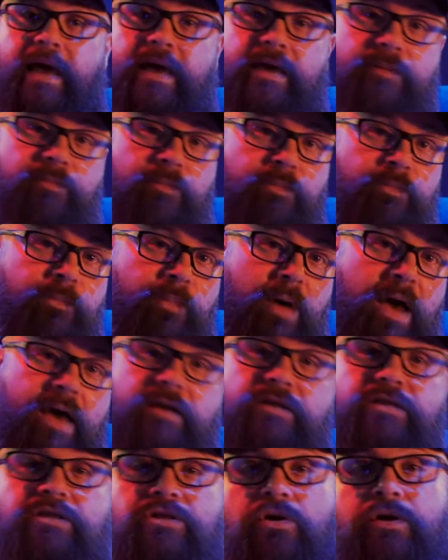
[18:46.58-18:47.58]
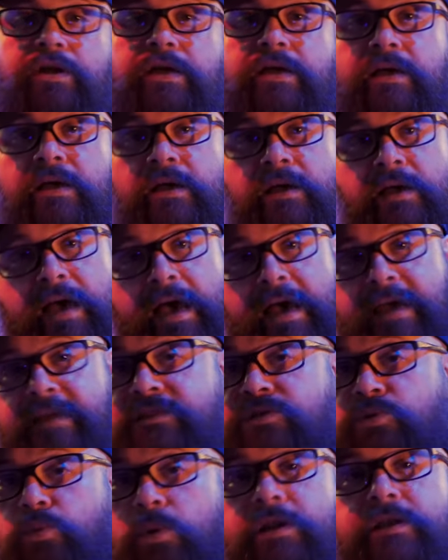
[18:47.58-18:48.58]
a Panasonic
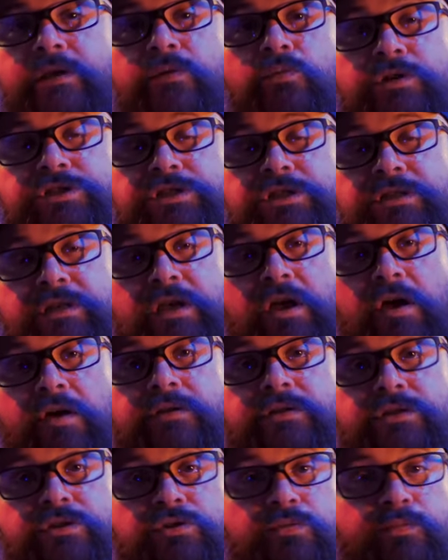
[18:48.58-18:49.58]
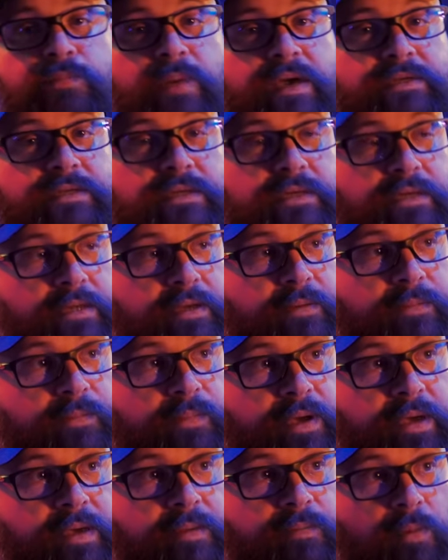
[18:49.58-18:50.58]
820, which is going to basically
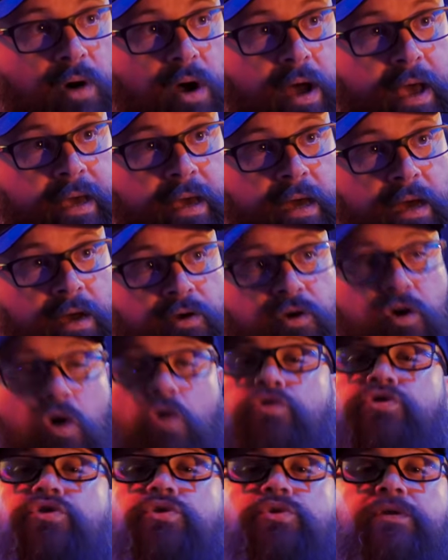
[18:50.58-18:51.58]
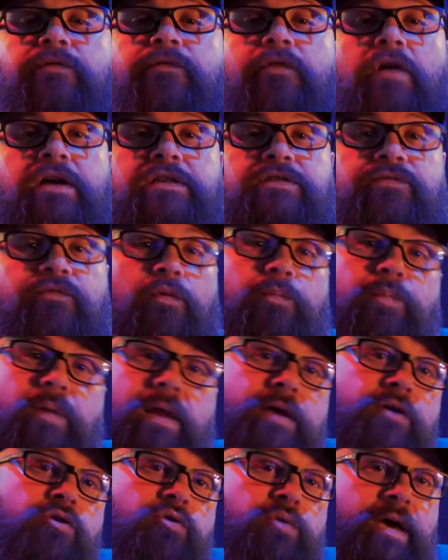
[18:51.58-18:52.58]
be my go-to device for
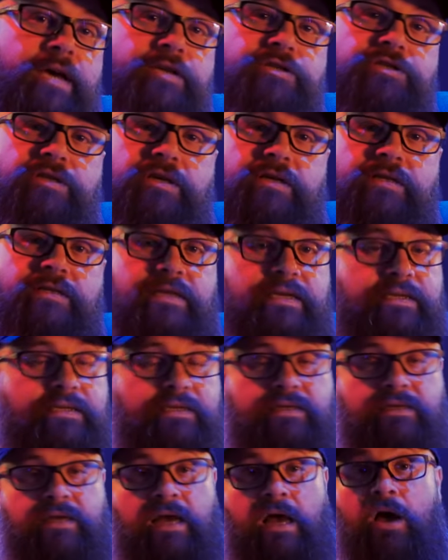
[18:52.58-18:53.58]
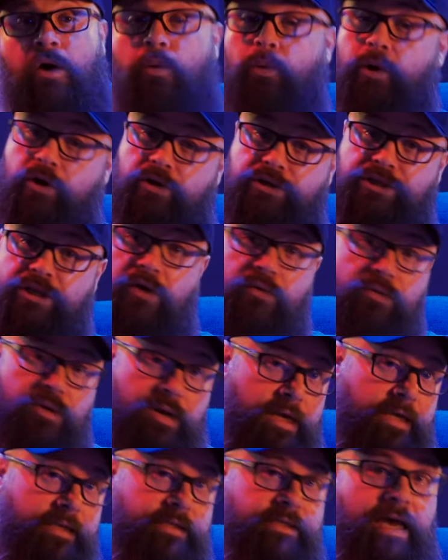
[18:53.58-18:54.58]
playing UHD discs. We also
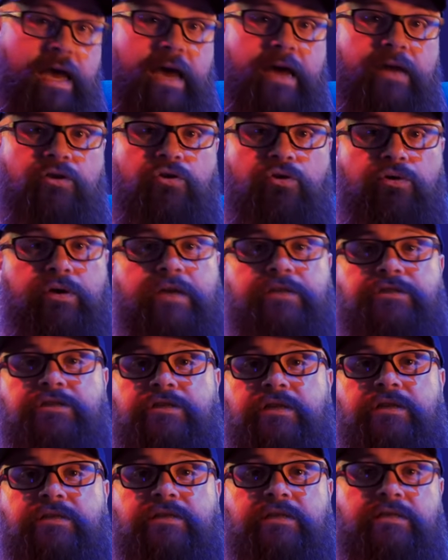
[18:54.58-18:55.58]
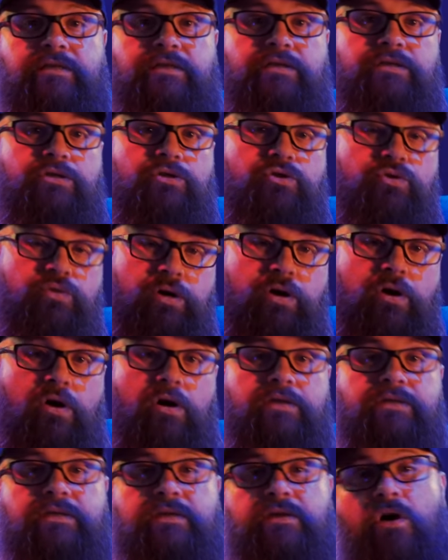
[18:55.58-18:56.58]
need to add UHD discs to the
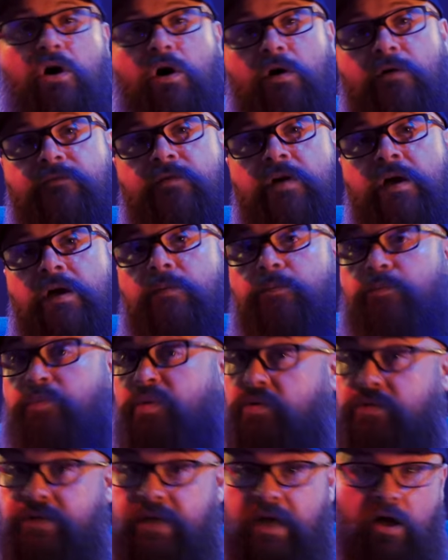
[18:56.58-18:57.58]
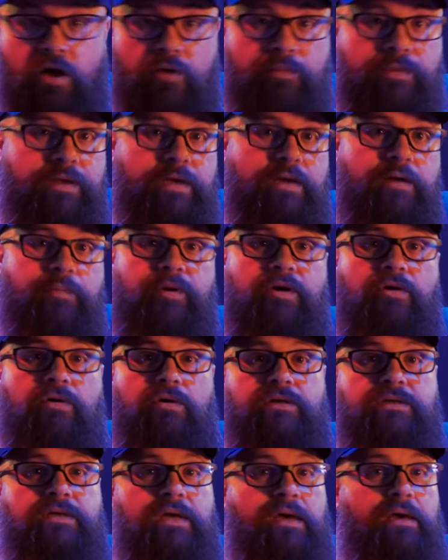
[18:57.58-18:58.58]
cost of building a home theater
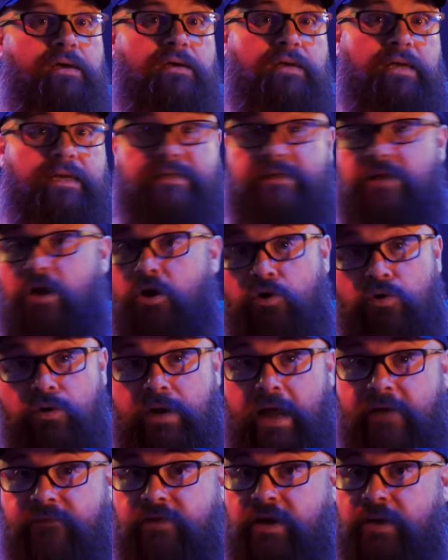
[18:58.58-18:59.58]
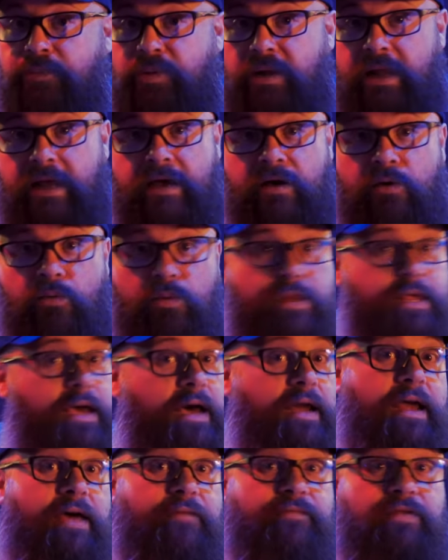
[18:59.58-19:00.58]
because it is no good having a player
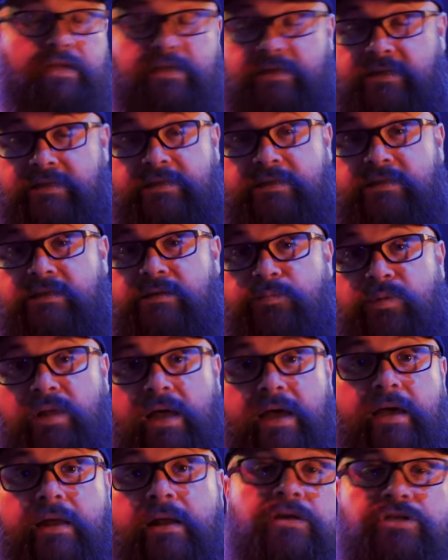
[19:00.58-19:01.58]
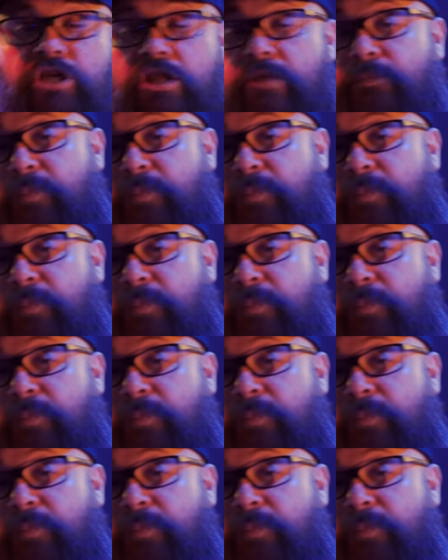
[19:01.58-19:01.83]
without having the discs to play it. So the